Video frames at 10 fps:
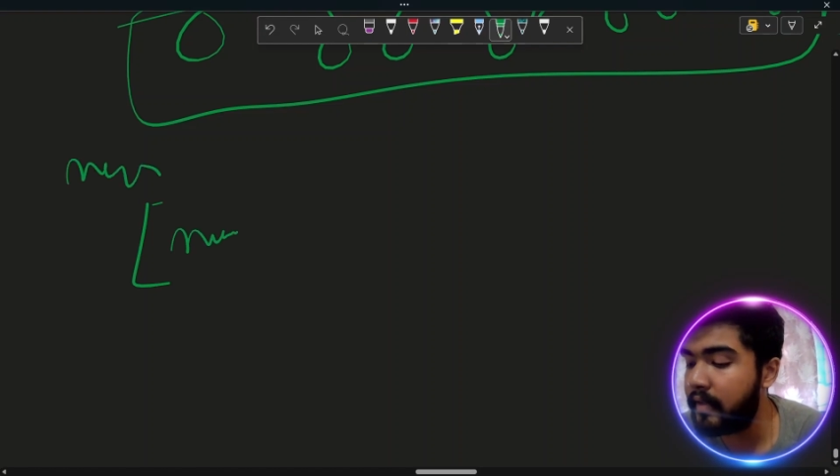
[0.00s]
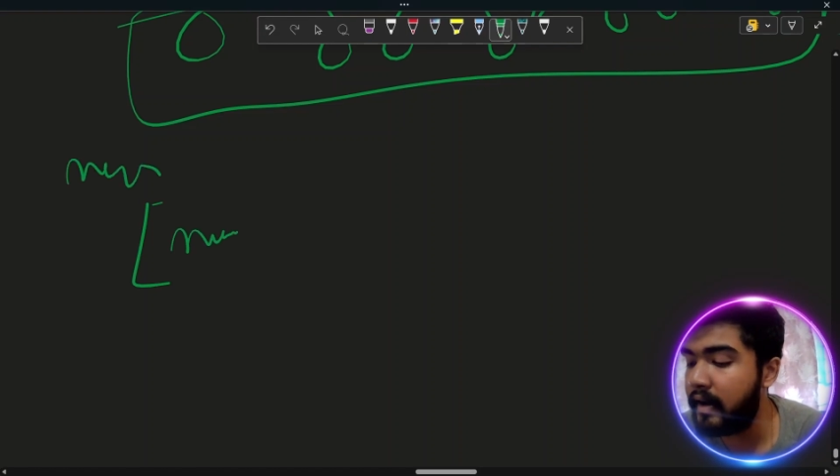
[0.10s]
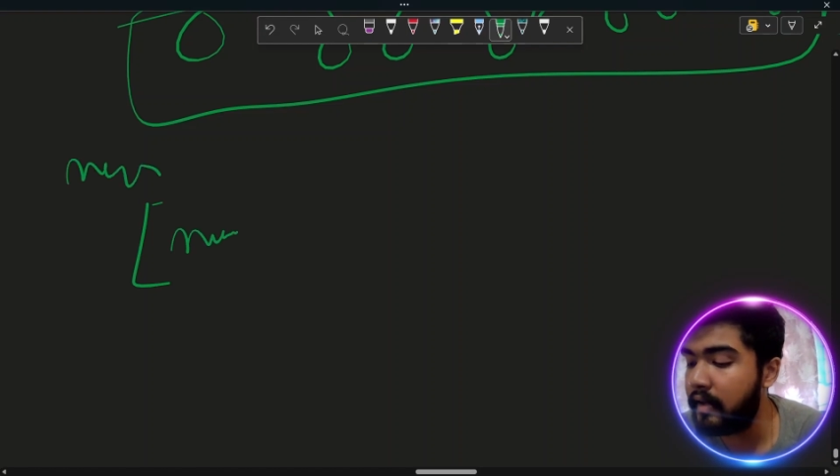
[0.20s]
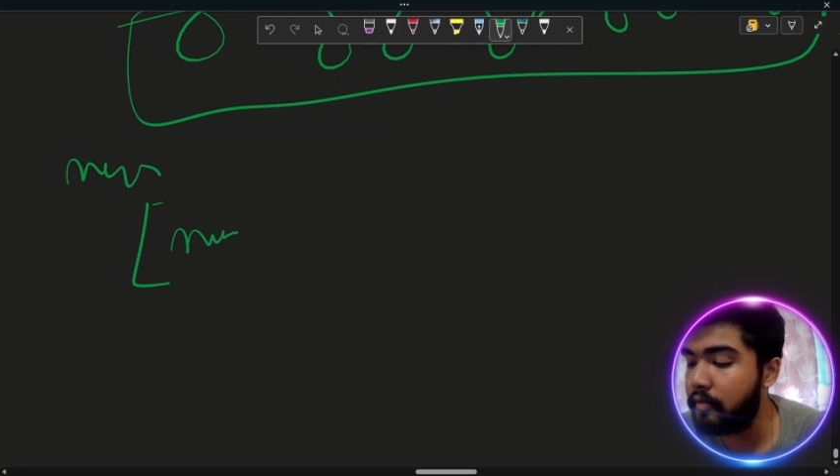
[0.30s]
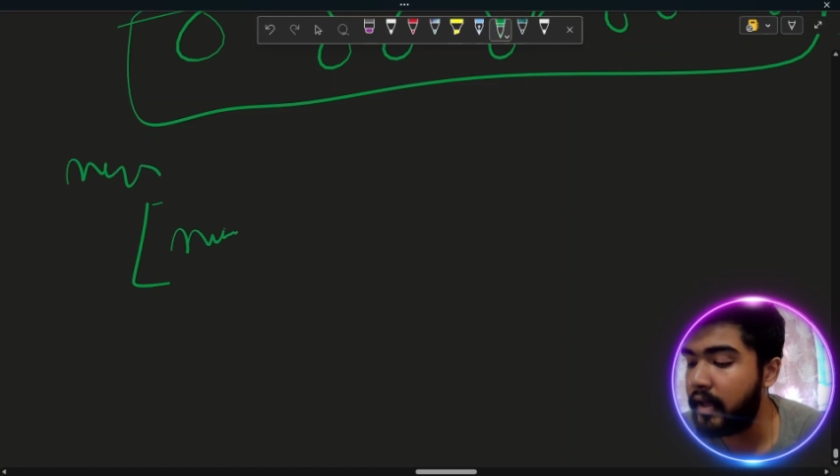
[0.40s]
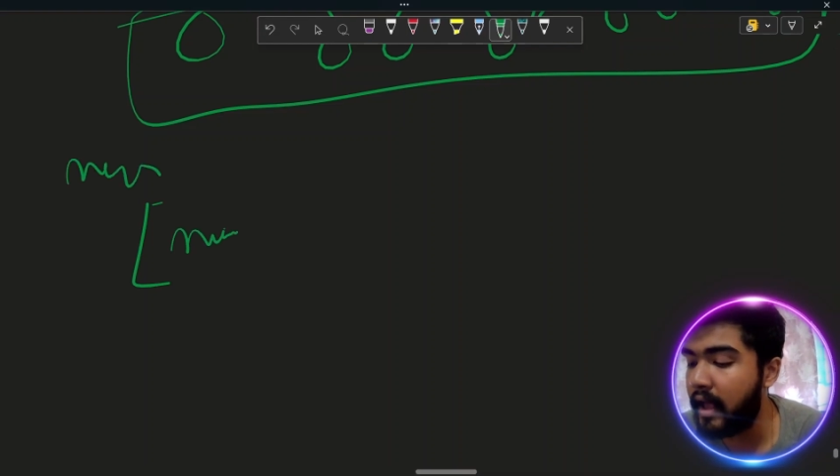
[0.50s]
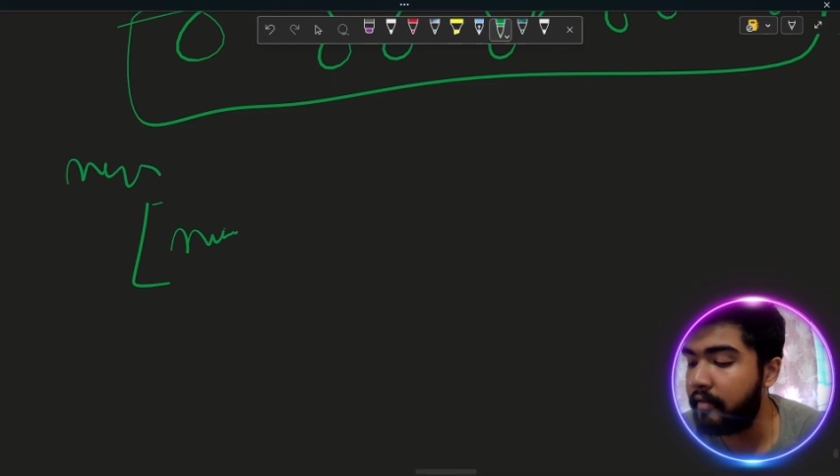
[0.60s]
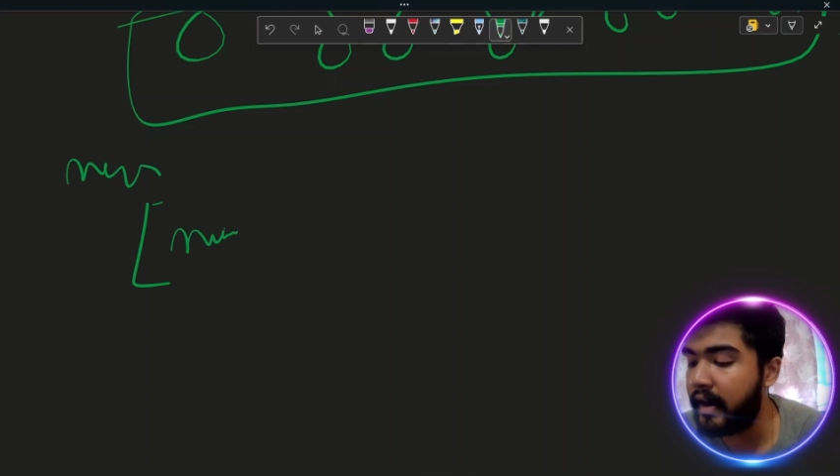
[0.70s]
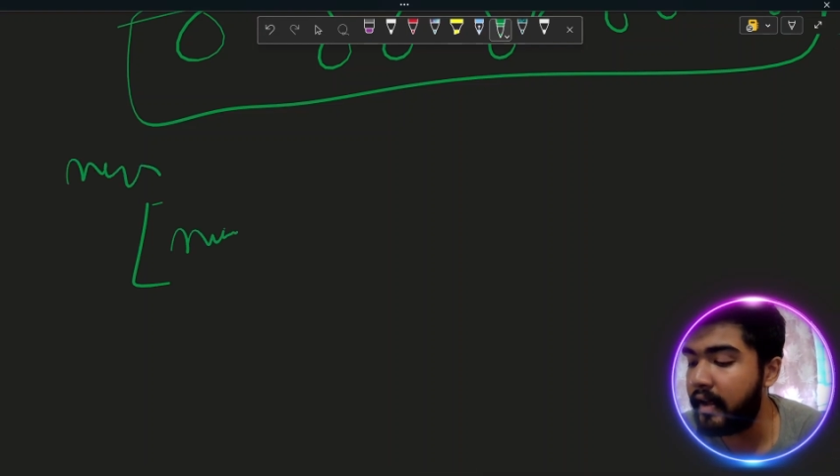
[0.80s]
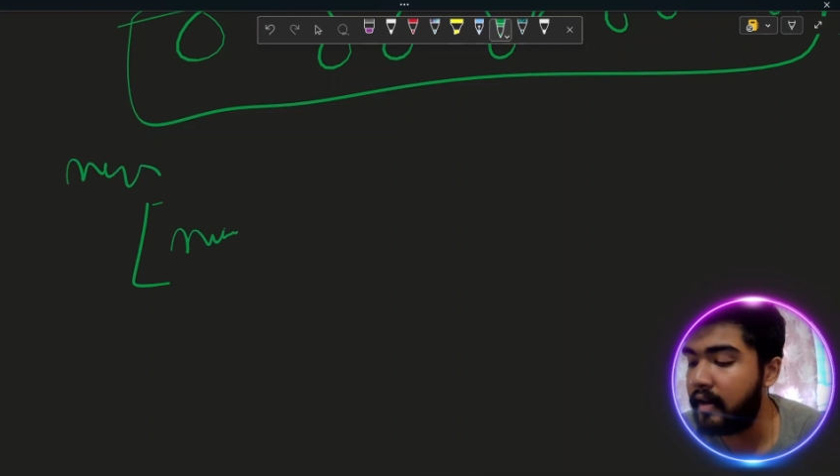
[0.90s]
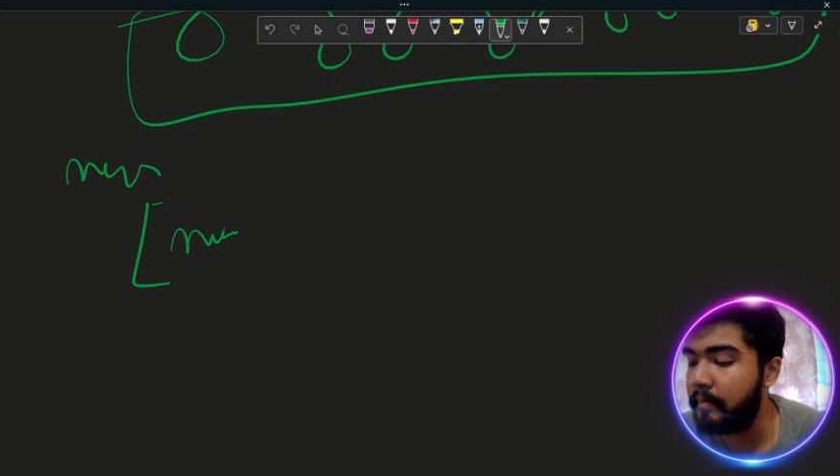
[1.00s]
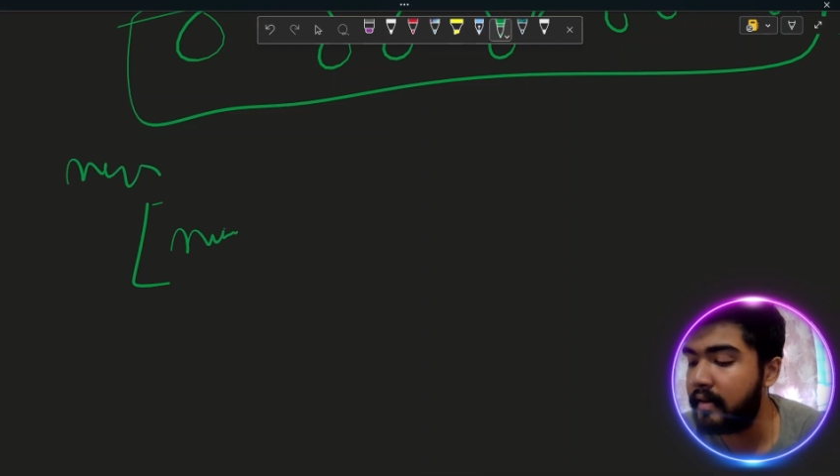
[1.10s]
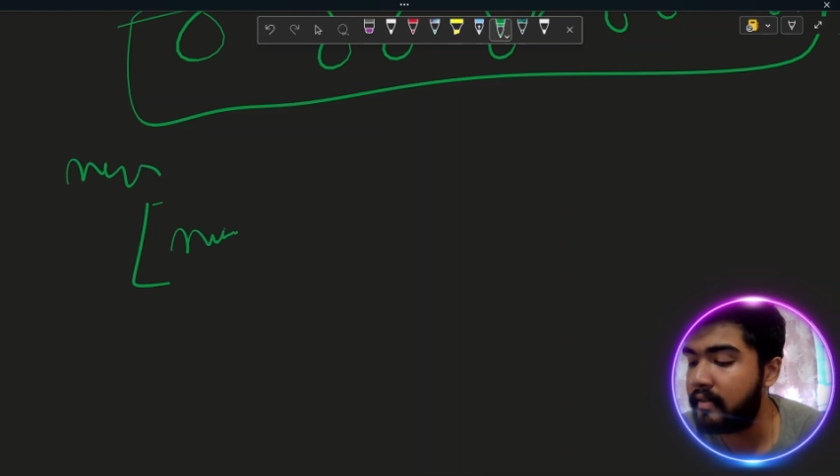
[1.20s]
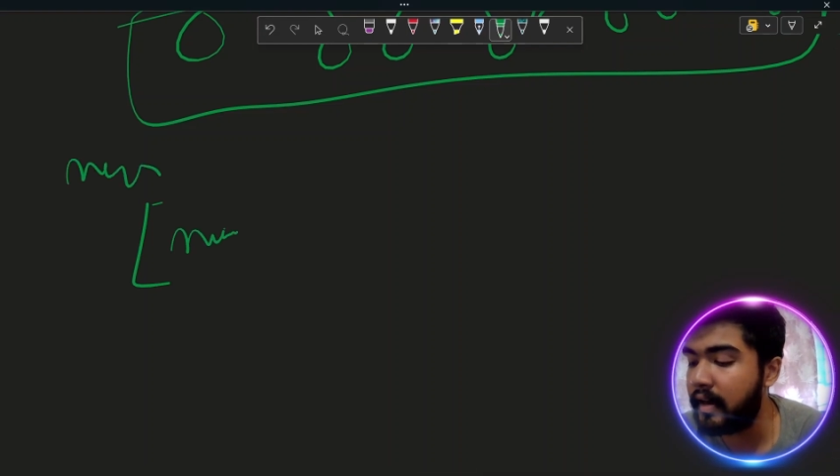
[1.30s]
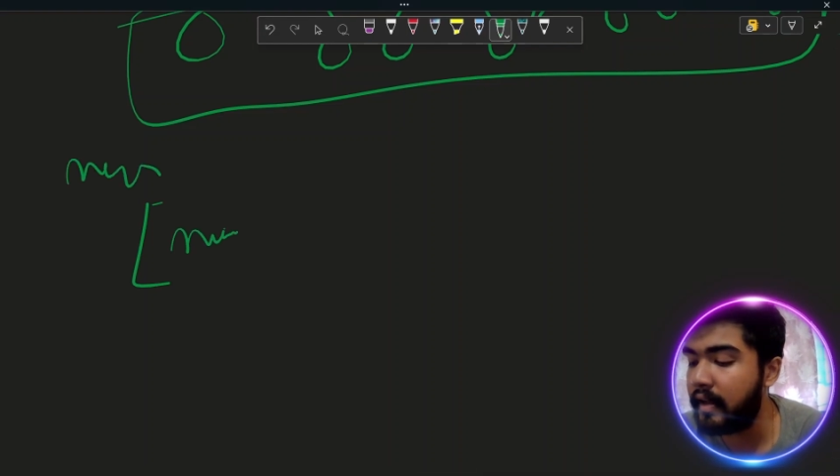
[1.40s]
and if we have array
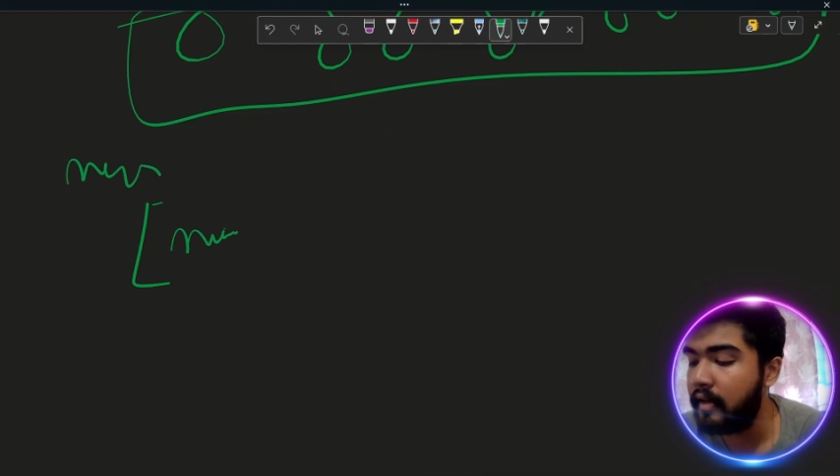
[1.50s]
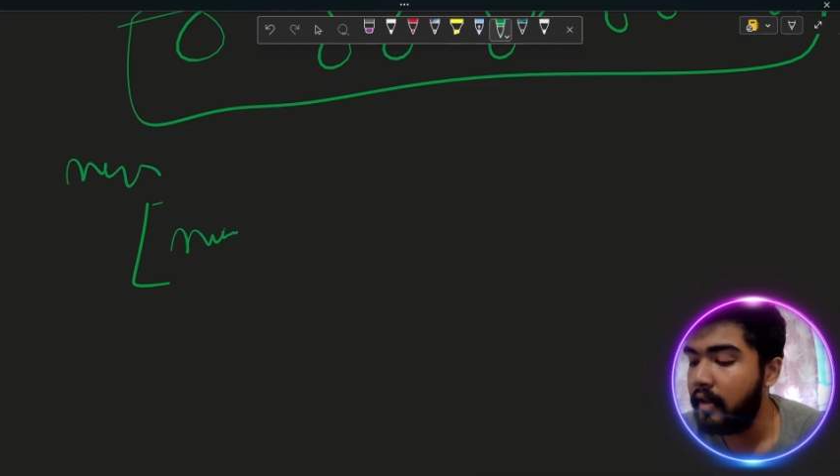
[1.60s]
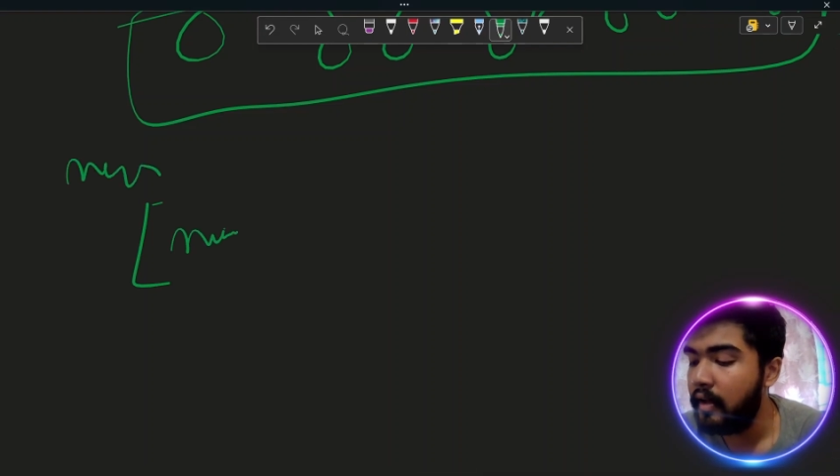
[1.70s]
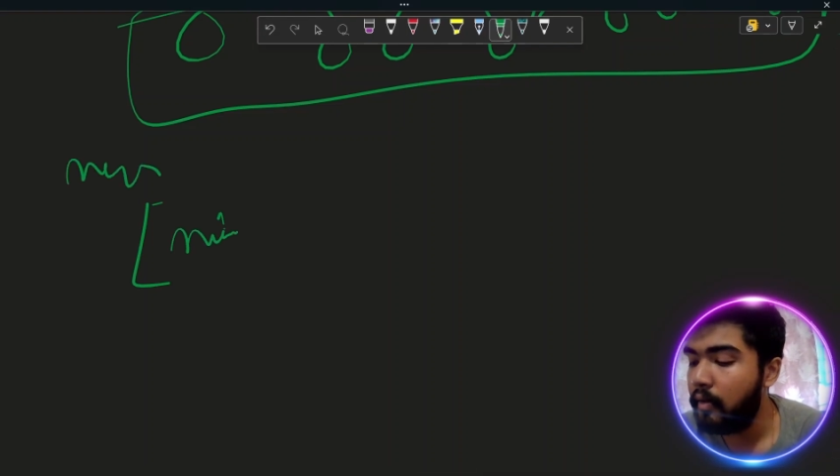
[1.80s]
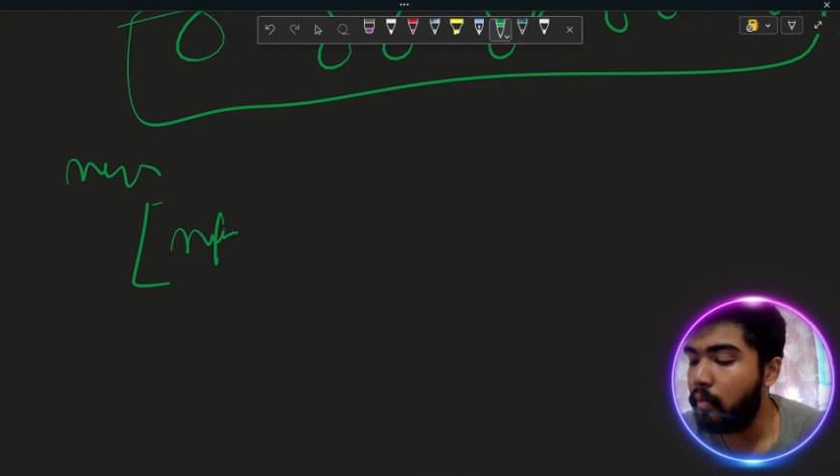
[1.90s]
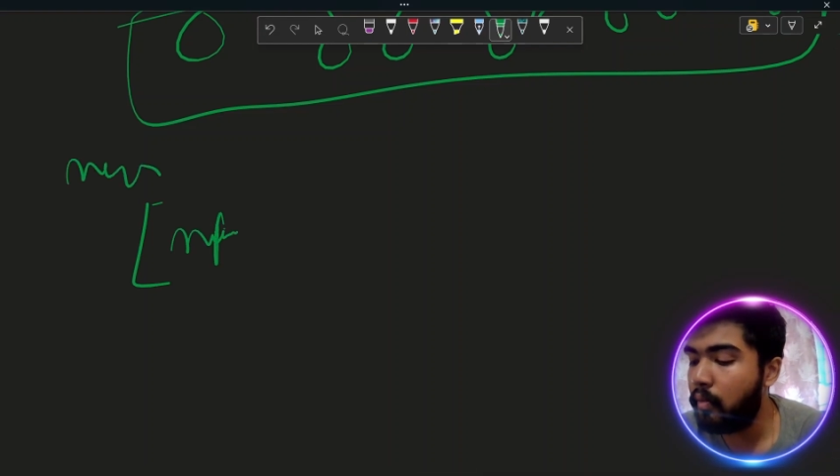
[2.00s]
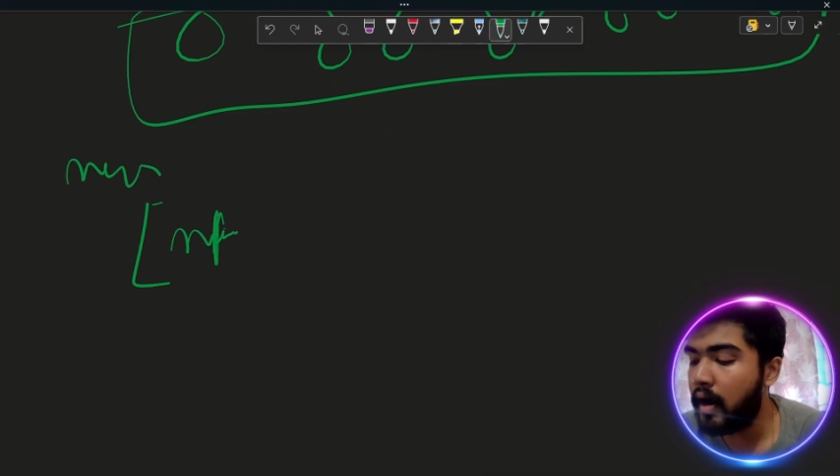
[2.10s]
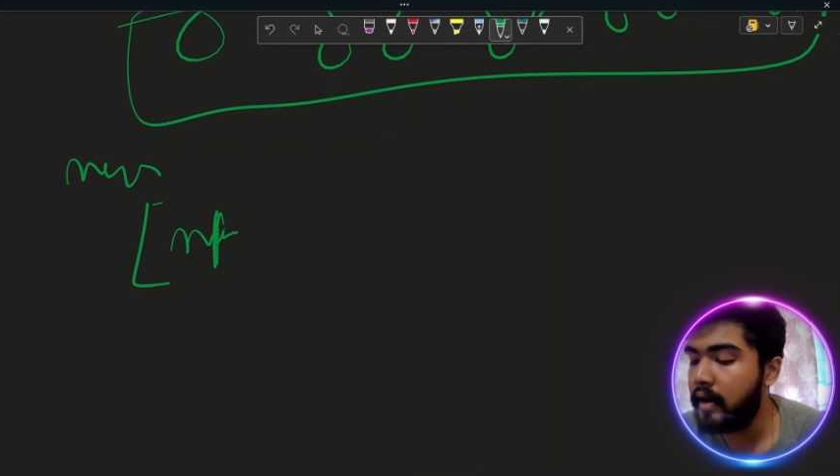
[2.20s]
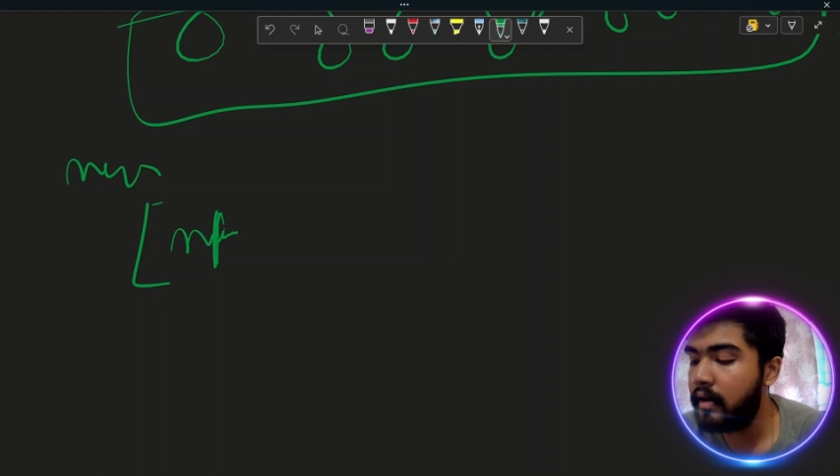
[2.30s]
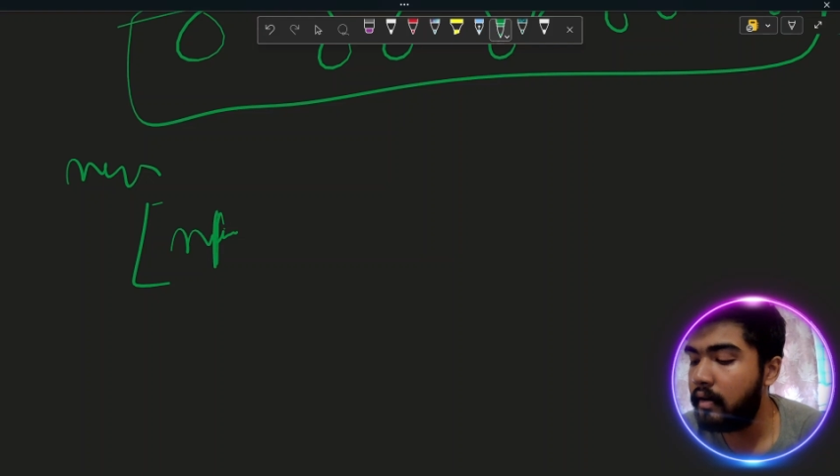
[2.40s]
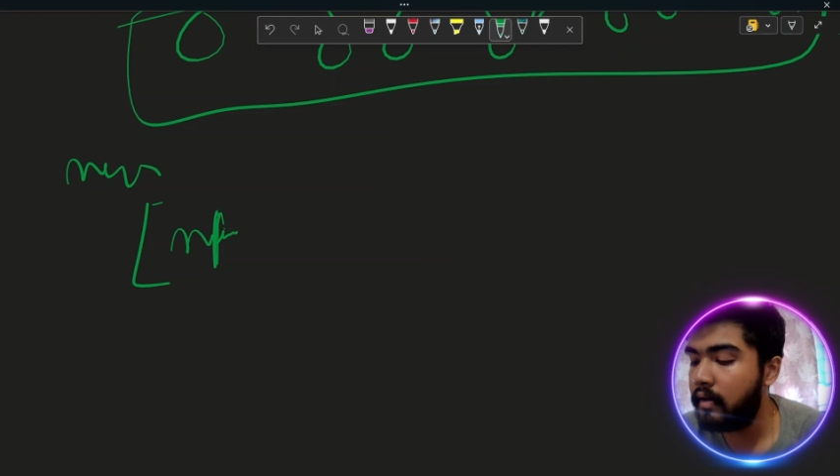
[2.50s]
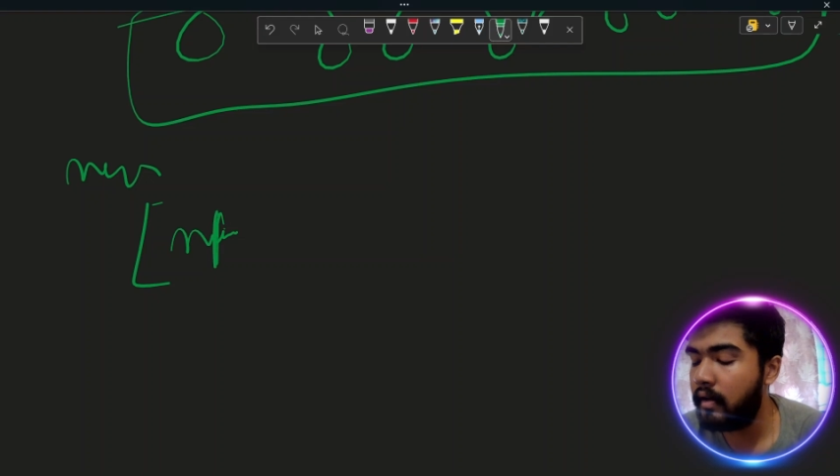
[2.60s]
elements like 1,